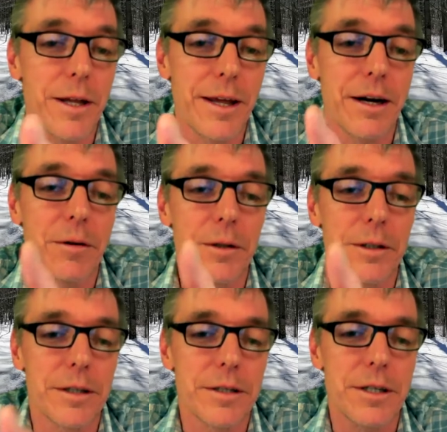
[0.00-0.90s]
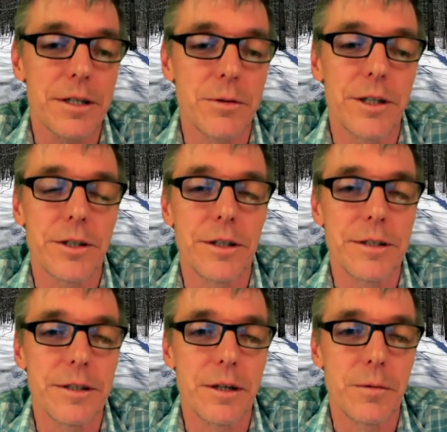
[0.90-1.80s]
where they are, what their situation
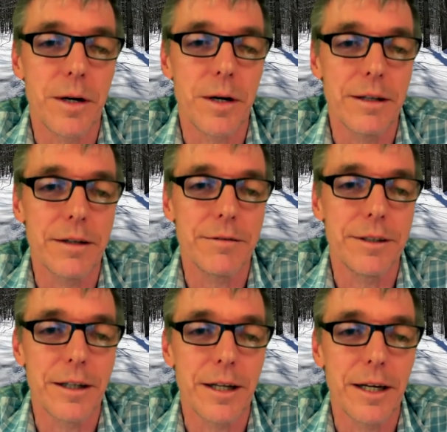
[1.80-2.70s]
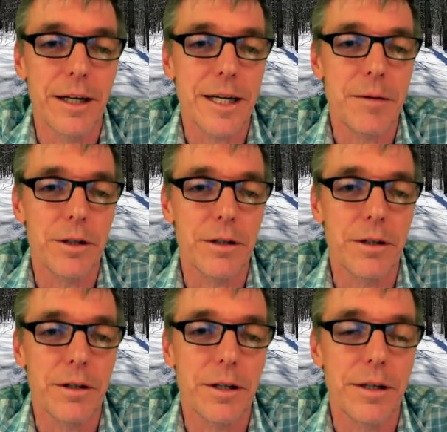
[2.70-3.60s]
is, you know, where they live in the landscape, what they're
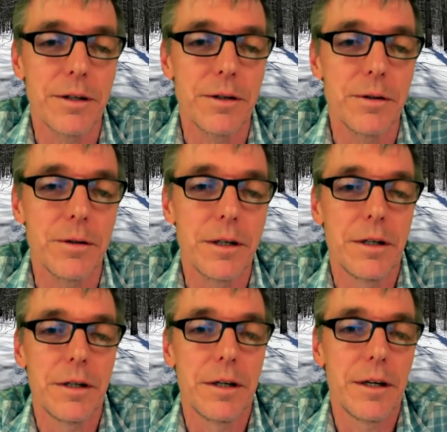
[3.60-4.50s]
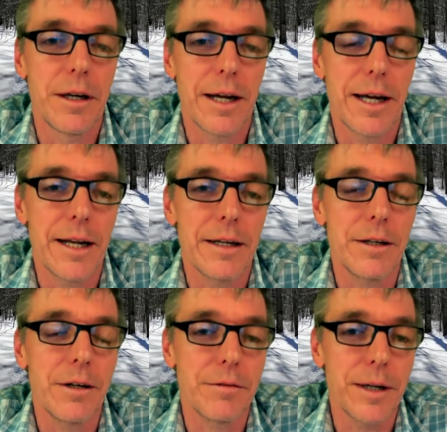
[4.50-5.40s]
looking to do.
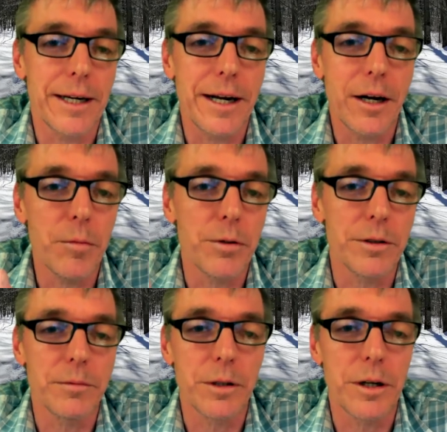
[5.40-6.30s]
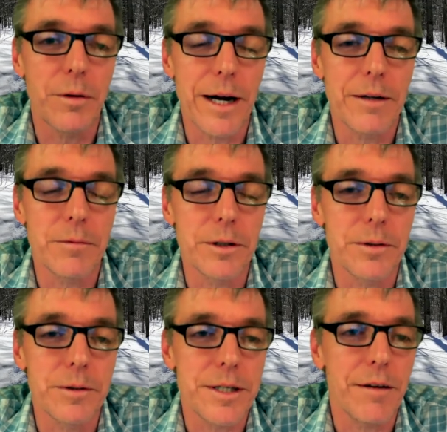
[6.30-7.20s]
And, you know, if we can help, we'll, we'll go out and we'll
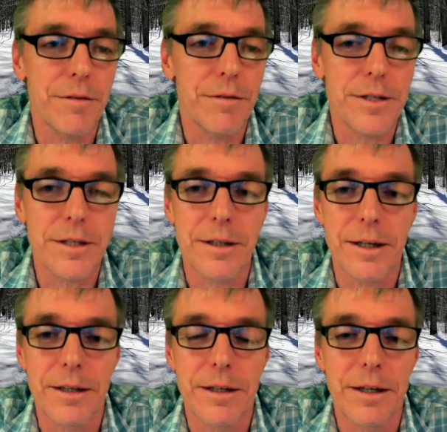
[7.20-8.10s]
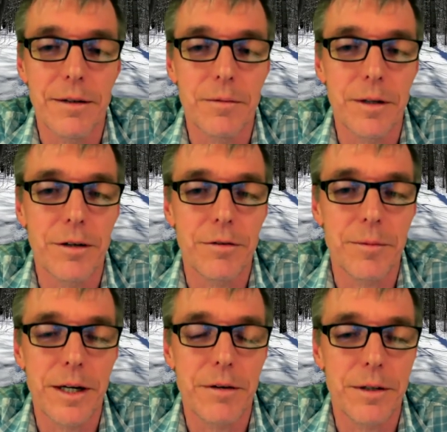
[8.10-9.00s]
do a site visit and, and, we go
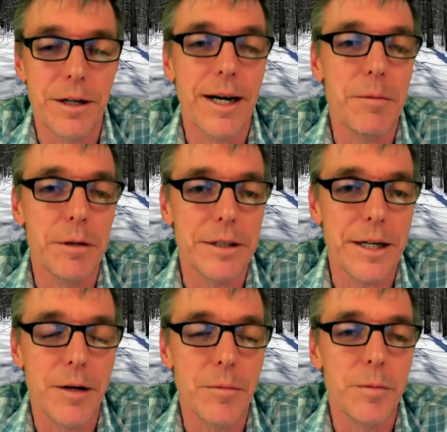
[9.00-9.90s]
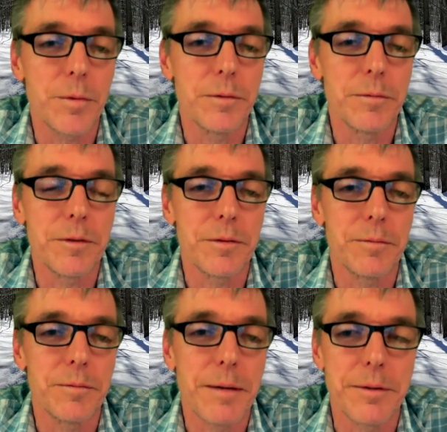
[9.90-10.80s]
from there. If we're not able to help, we'll,
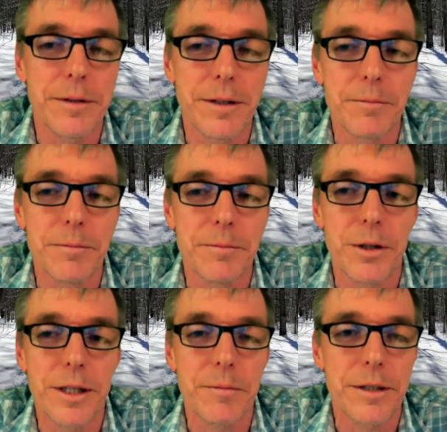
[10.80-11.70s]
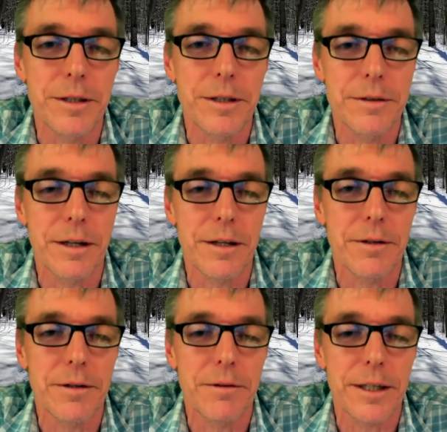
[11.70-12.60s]
we'll maybe, you know, point them to, to other
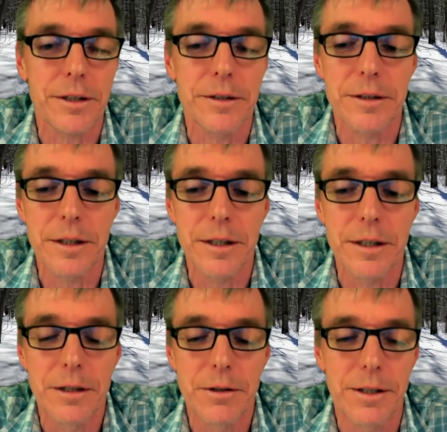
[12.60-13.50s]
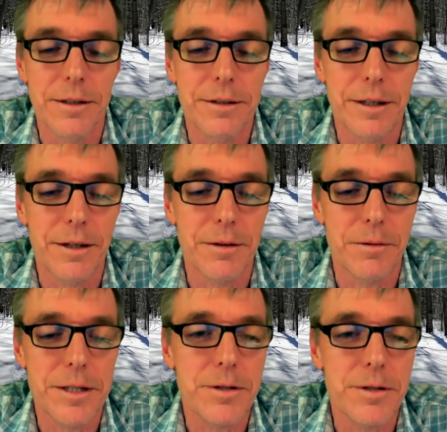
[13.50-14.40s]
directions or to other
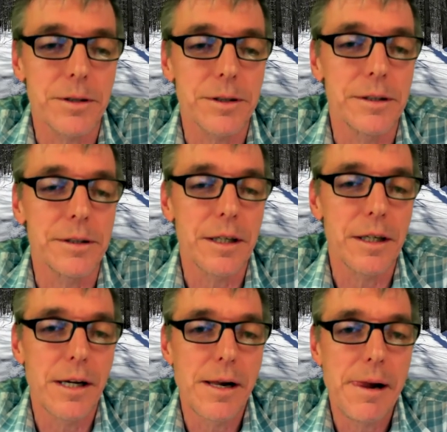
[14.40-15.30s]
resources.